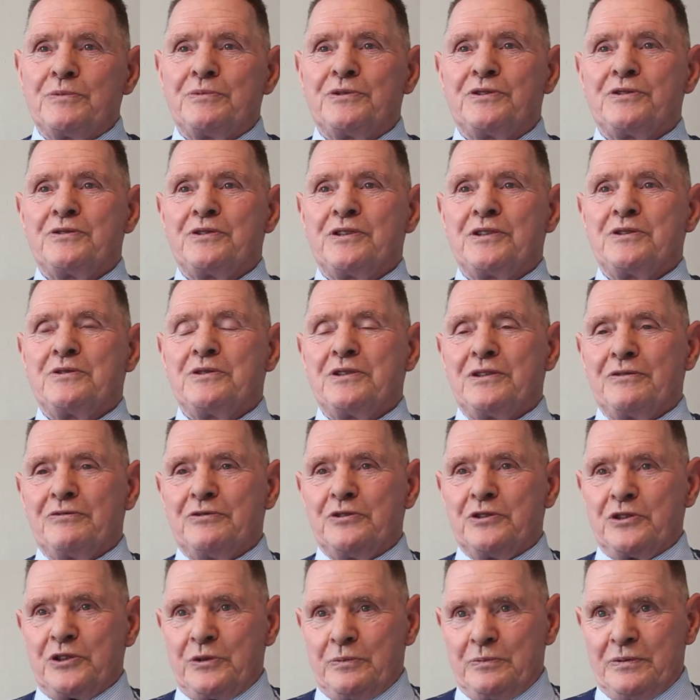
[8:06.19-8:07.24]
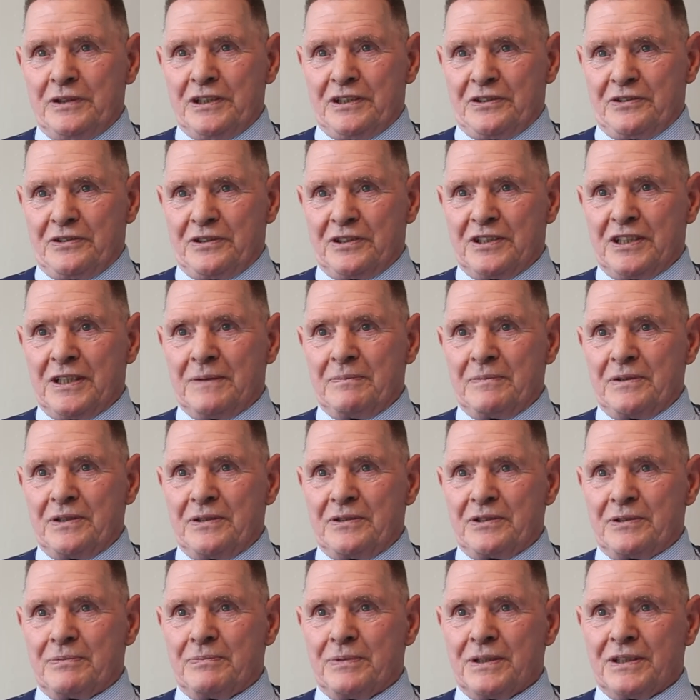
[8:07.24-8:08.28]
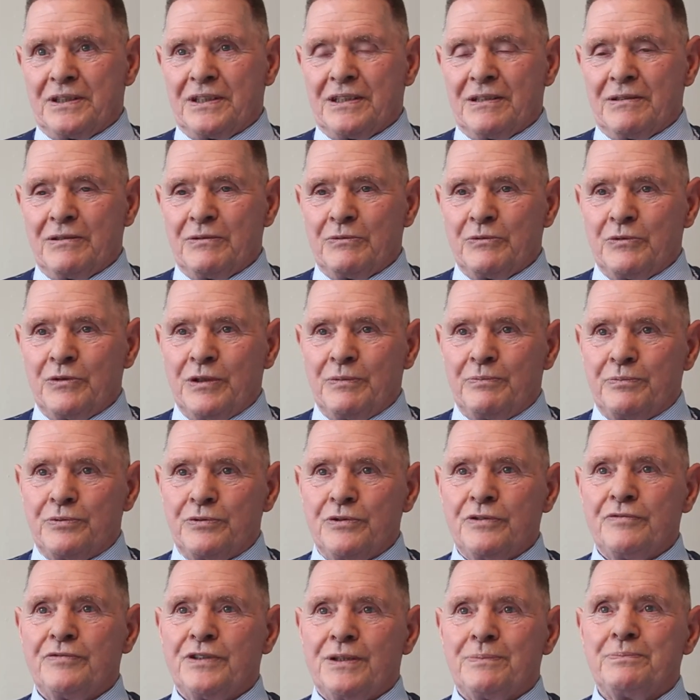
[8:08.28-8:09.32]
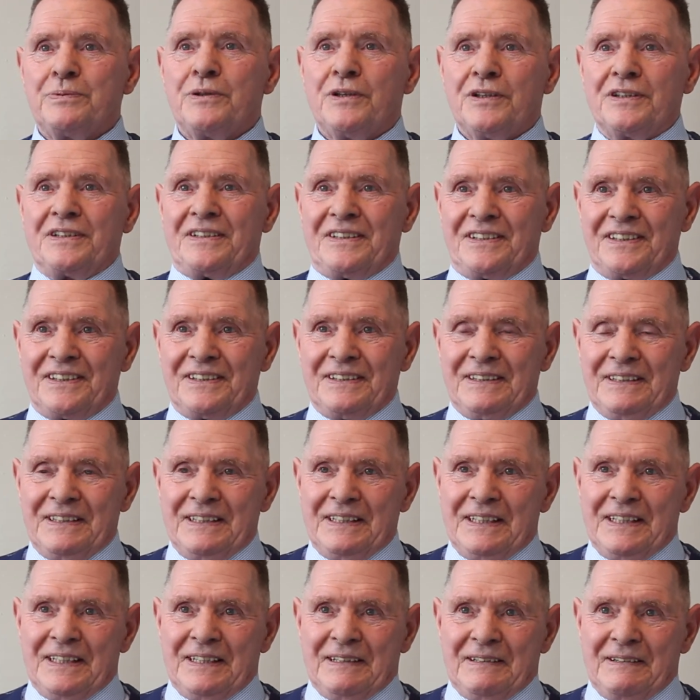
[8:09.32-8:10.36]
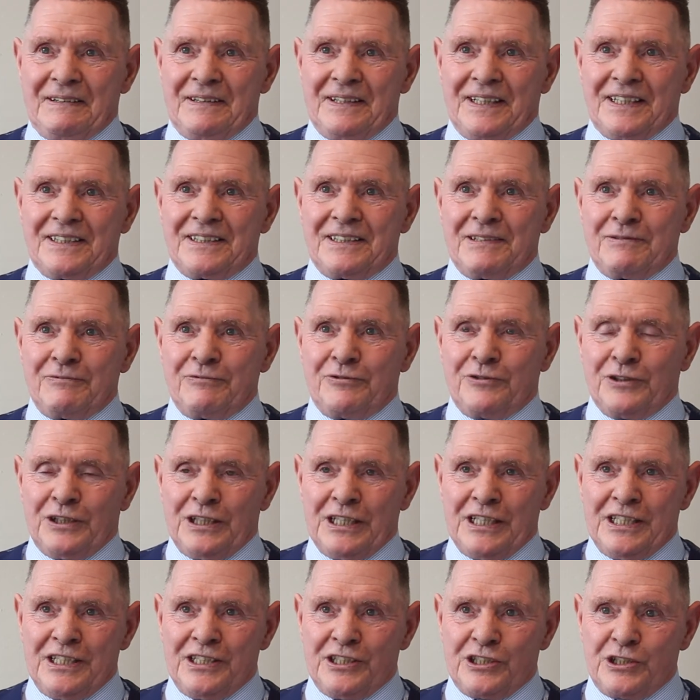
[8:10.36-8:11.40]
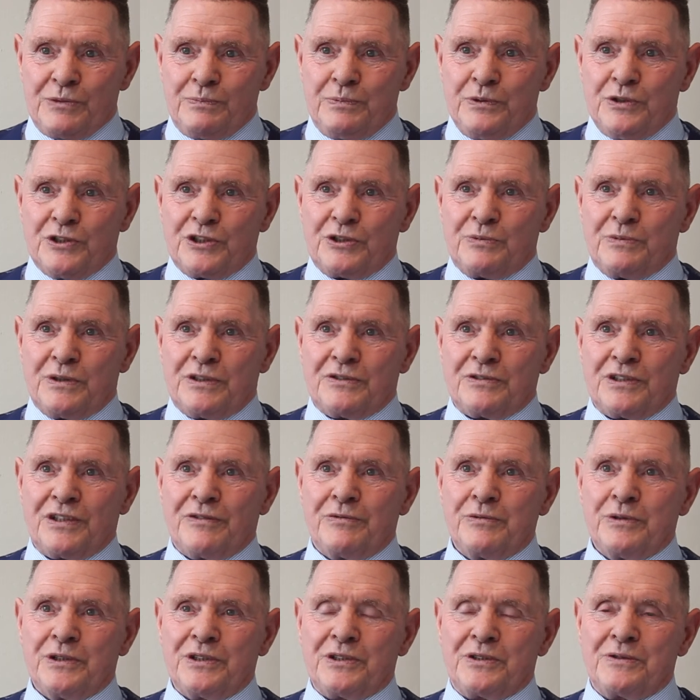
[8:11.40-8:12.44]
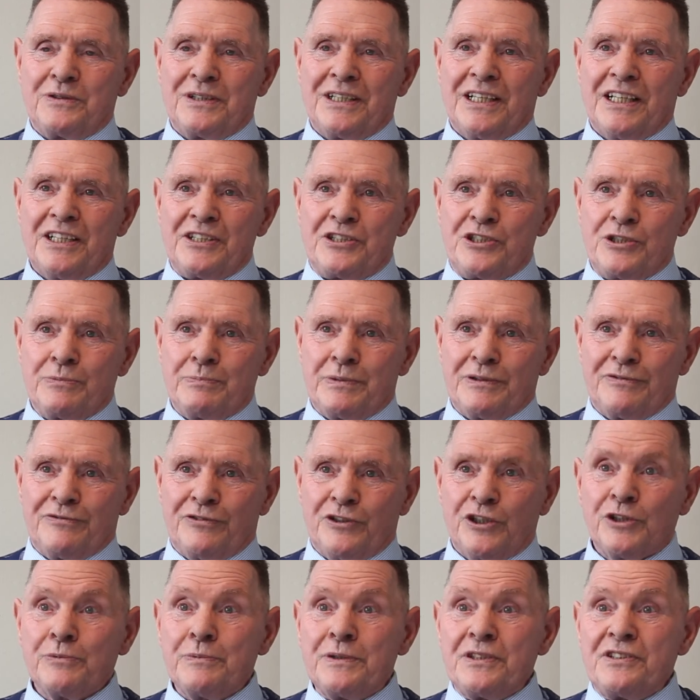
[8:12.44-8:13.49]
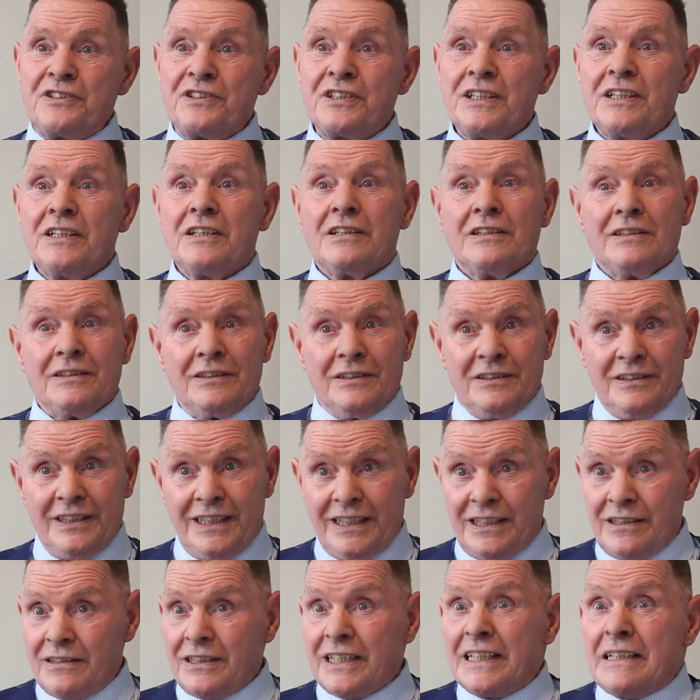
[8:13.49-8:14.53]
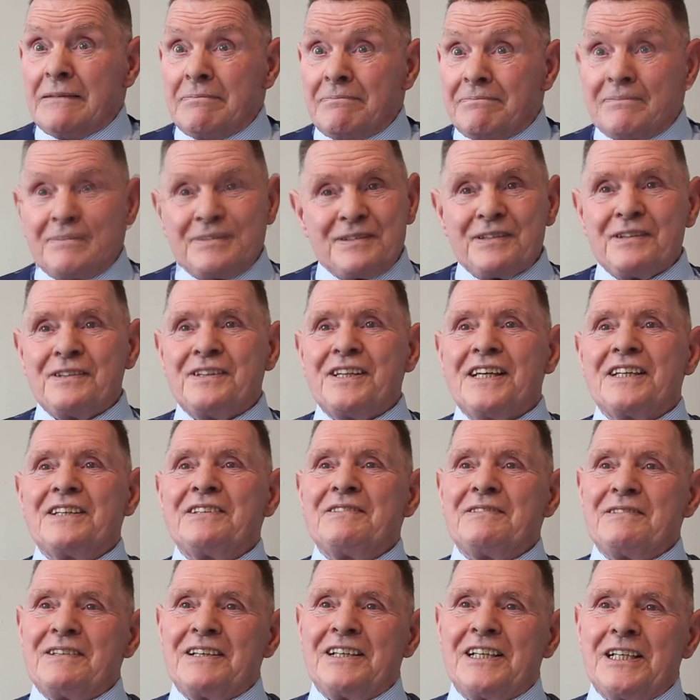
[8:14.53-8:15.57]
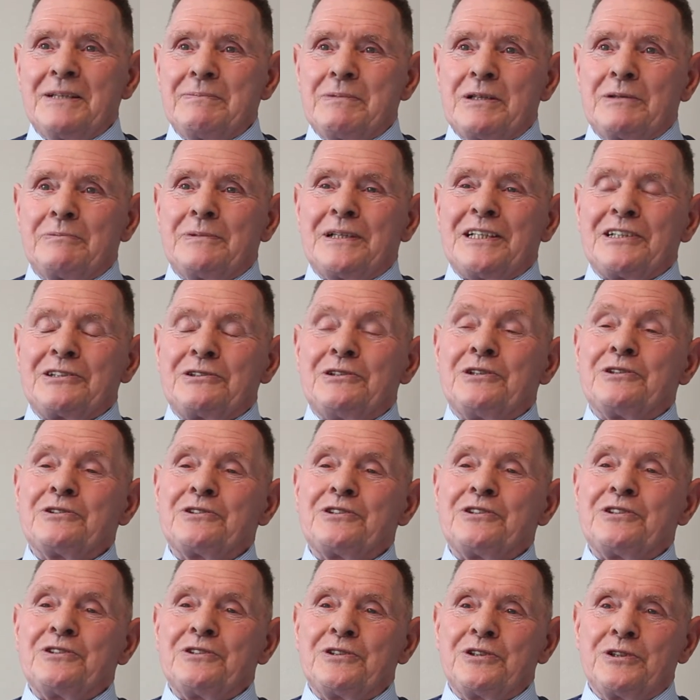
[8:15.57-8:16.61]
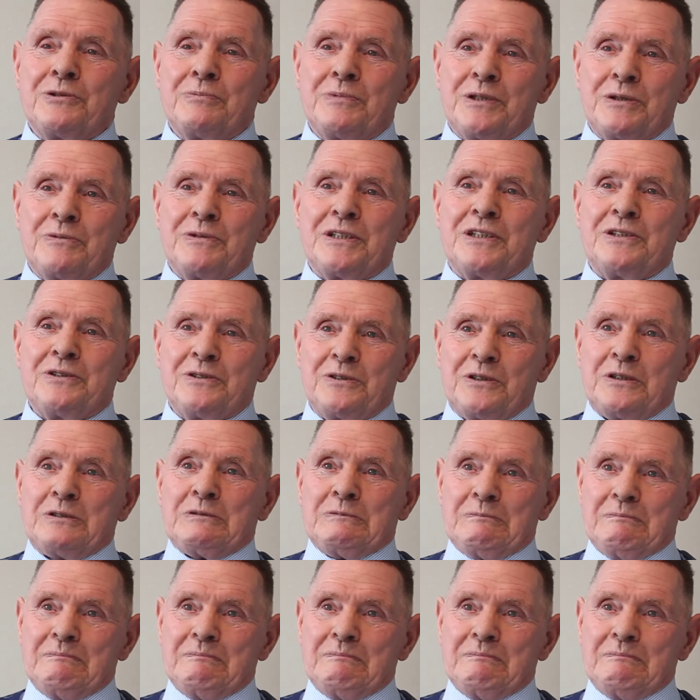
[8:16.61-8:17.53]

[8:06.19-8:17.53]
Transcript: so they couldn't afford the players to come to us, but we proved the point that in the sports world, if you want to enhance your performance legally, then hyperbaric oxygen could be a way to go.